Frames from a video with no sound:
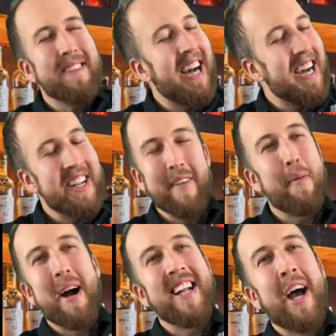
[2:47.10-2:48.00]
Ah, never
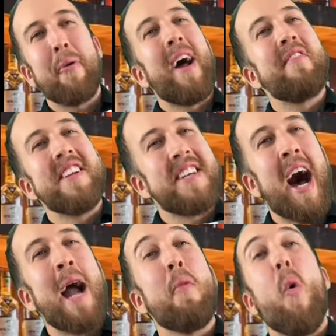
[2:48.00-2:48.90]
mind. I don't have the
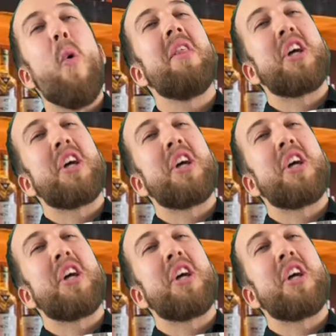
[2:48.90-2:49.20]
time or the